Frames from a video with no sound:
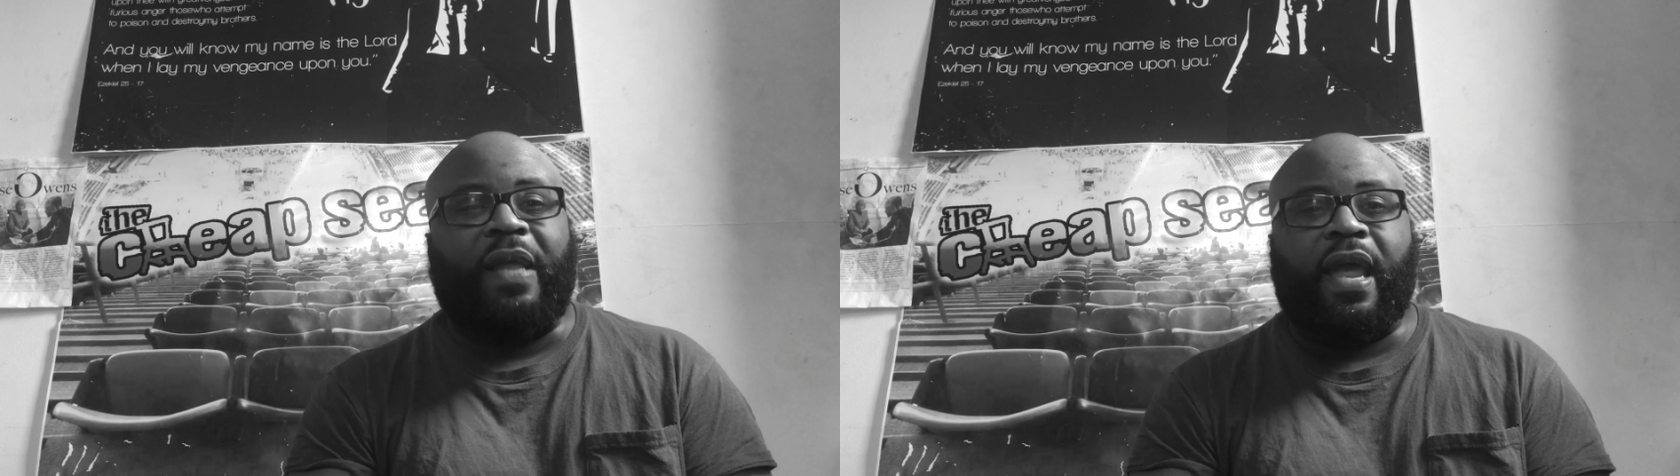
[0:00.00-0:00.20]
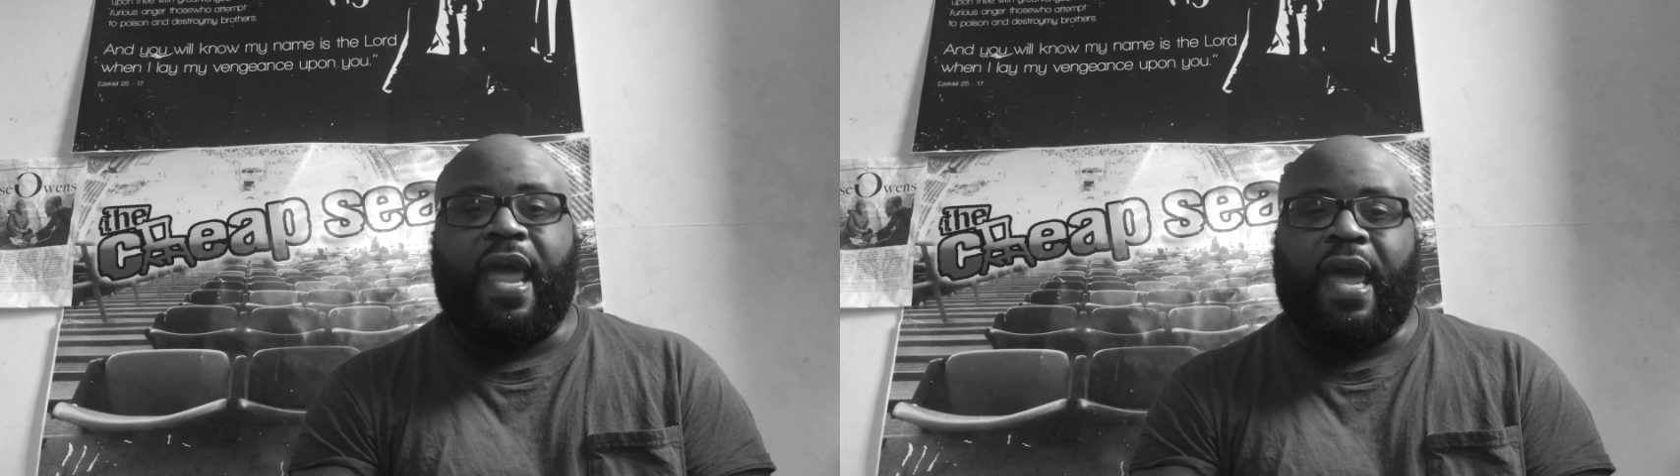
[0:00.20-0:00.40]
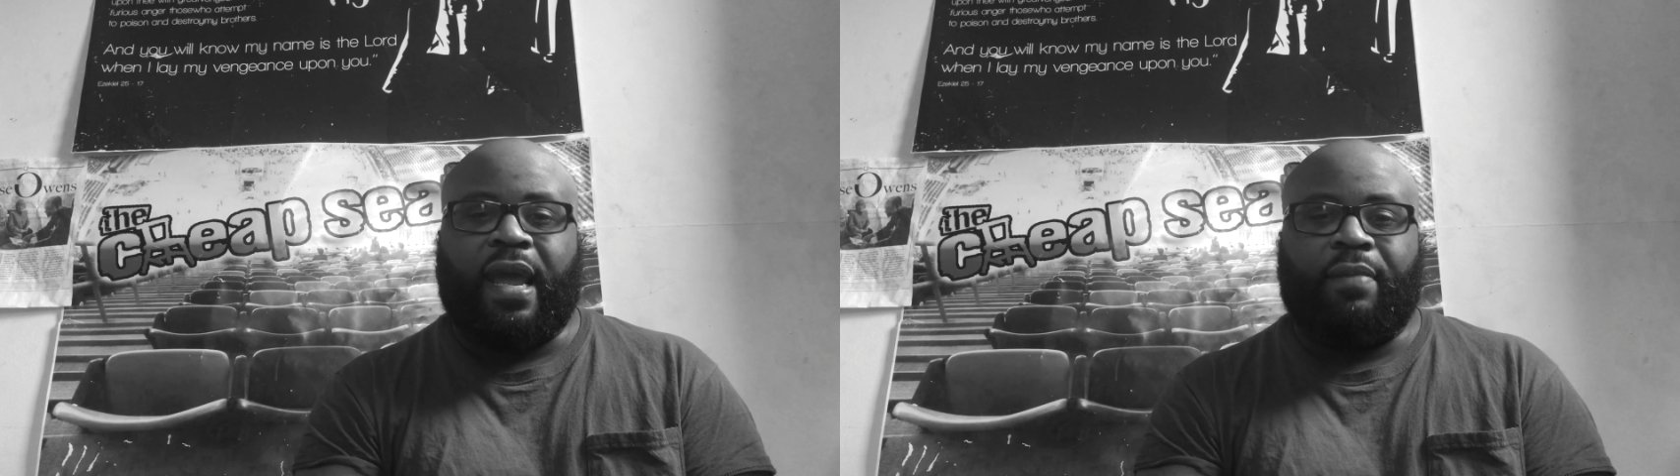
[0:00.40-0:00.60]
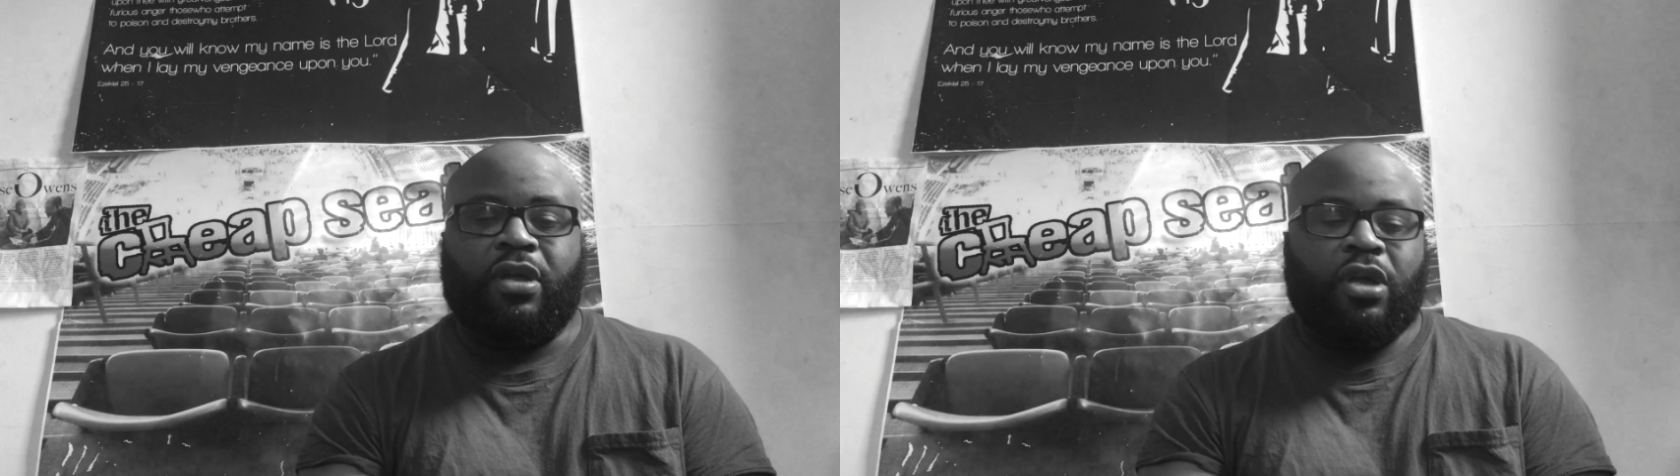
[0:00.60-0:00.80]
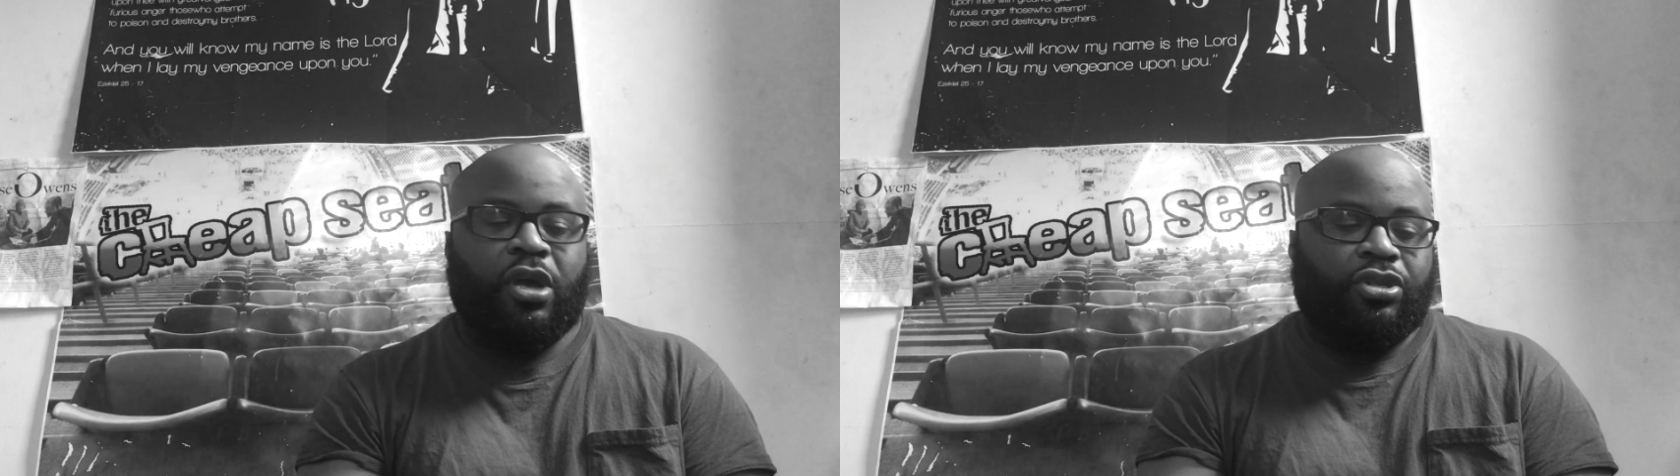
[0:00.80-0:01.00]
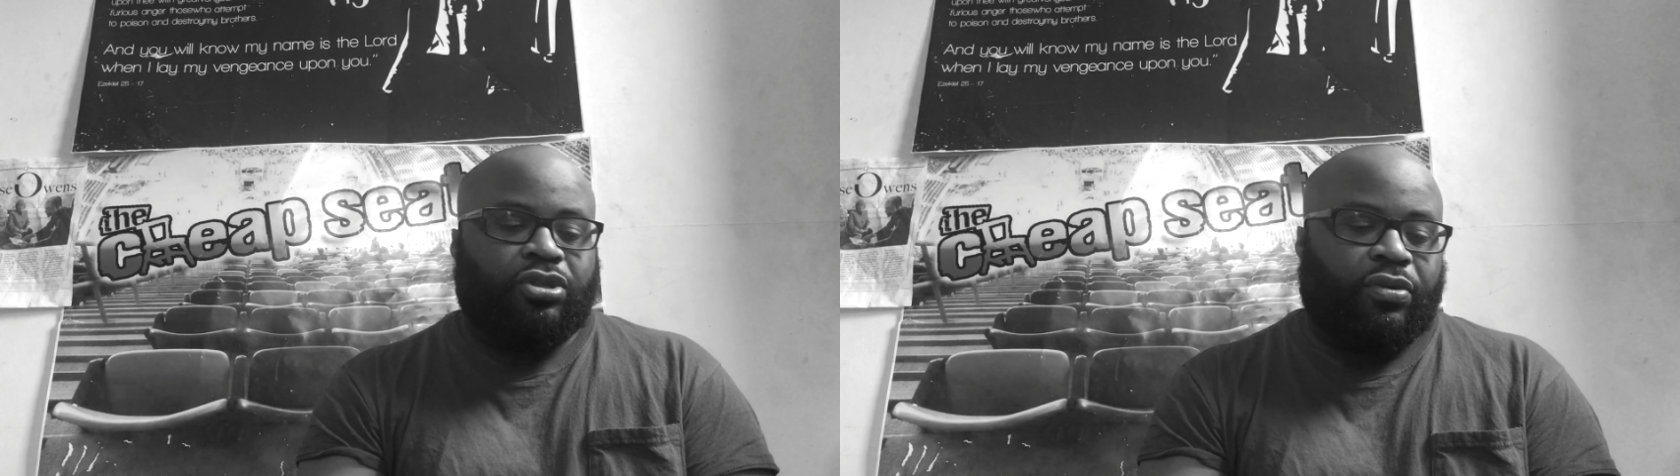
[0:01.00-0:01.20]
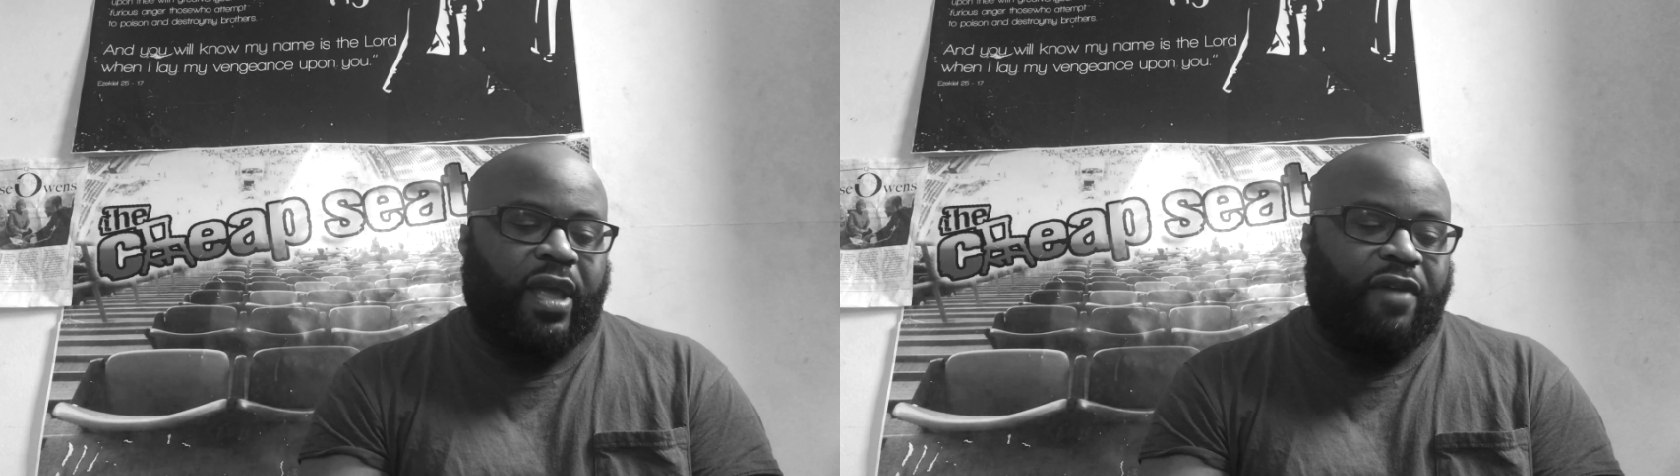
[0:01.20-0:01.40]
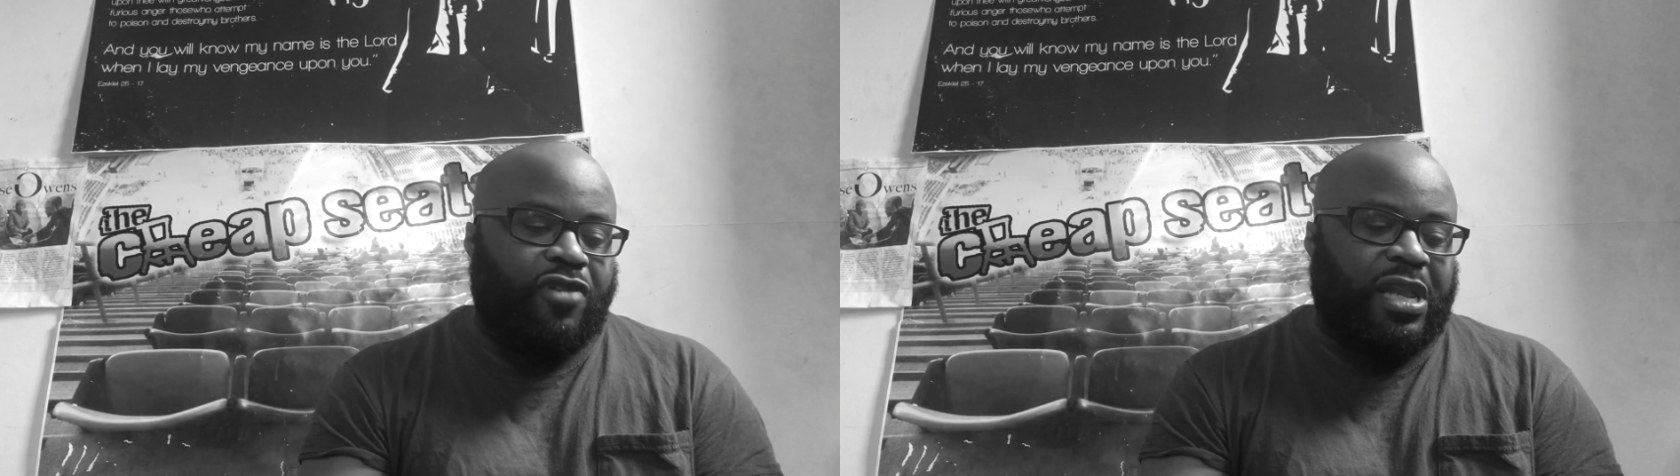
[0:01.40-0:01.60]
play a game. So
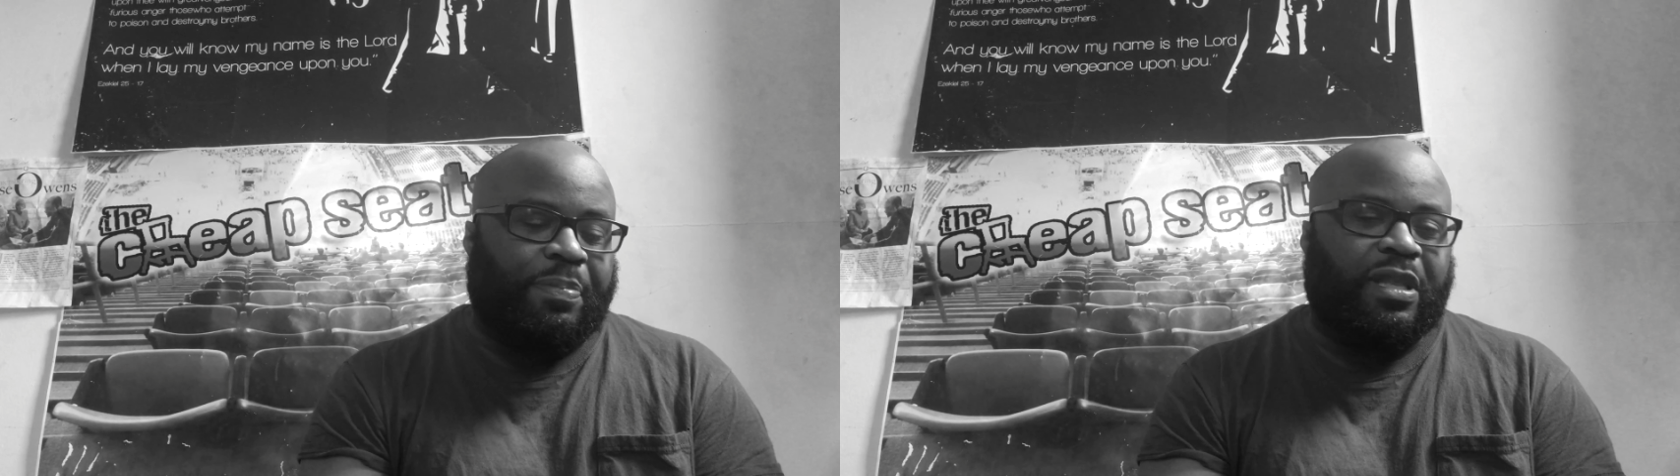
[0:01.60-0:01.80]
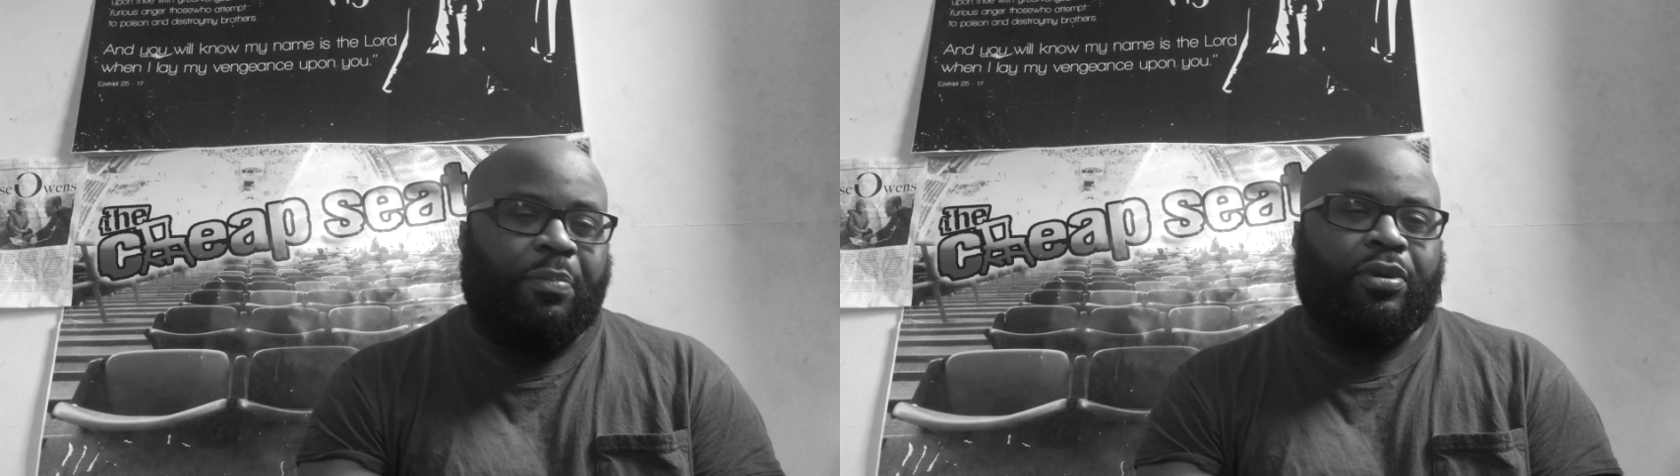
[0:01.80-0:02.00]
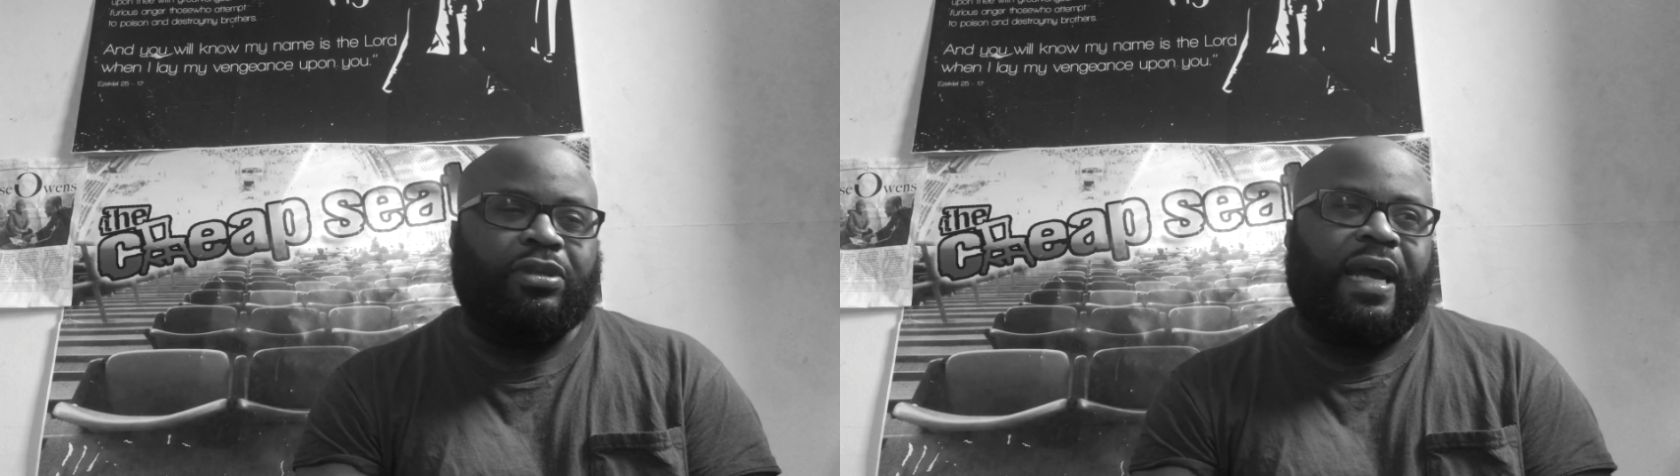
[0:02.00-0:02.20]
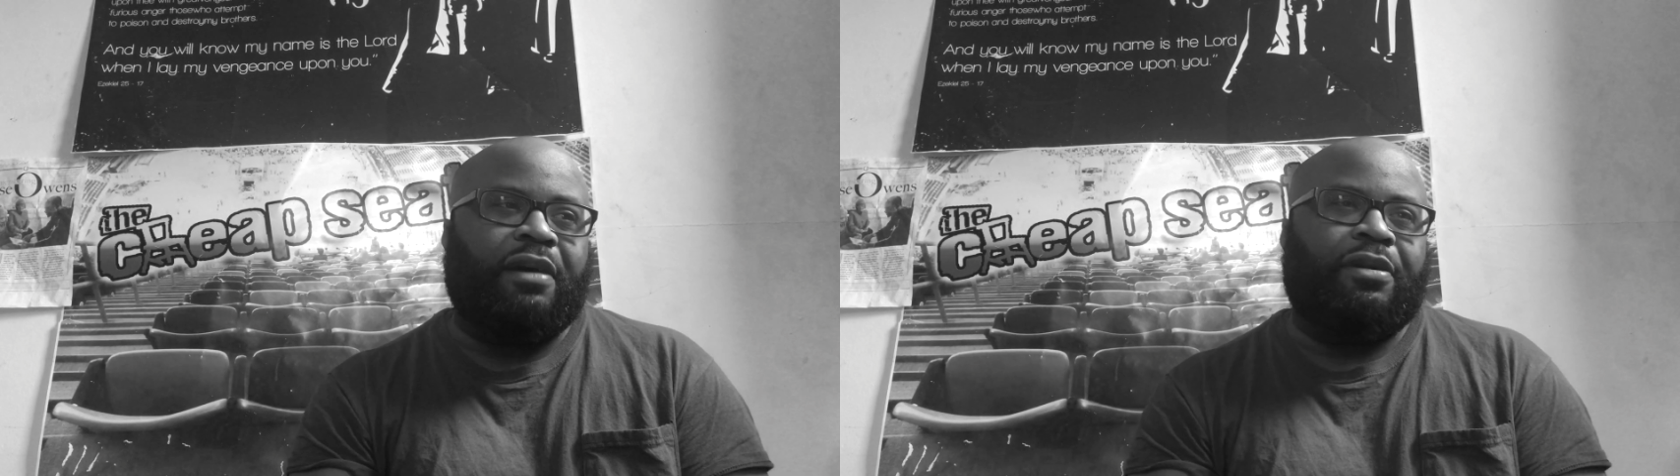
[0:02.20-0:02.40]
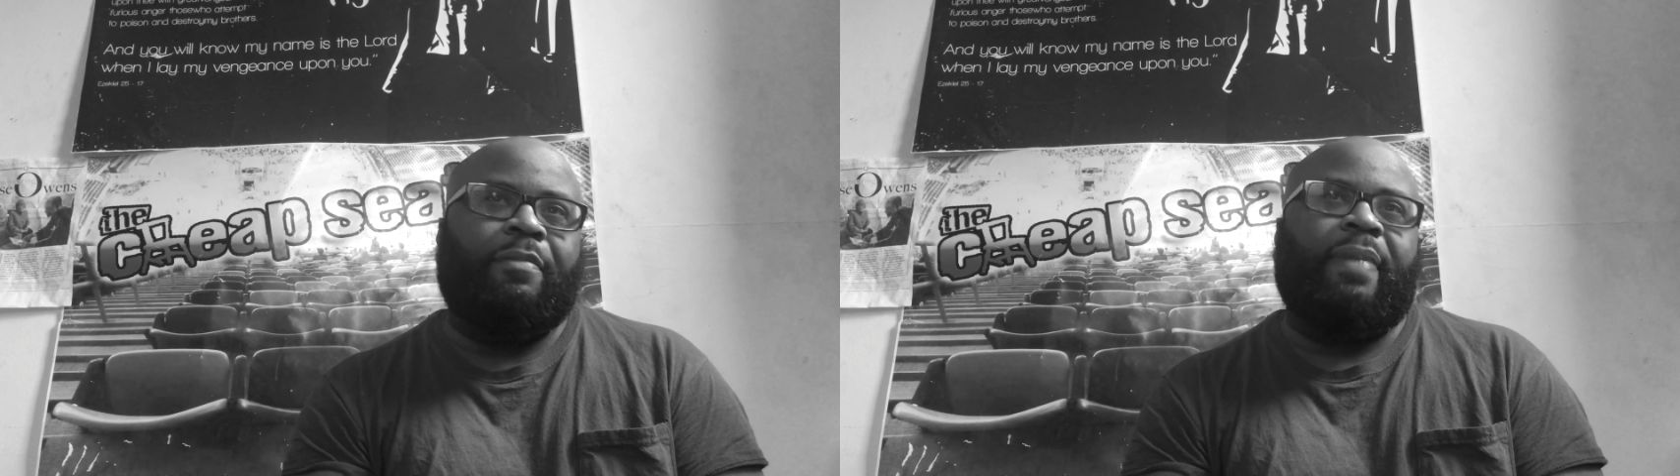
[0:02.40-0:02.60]
they've really put the bullseye on their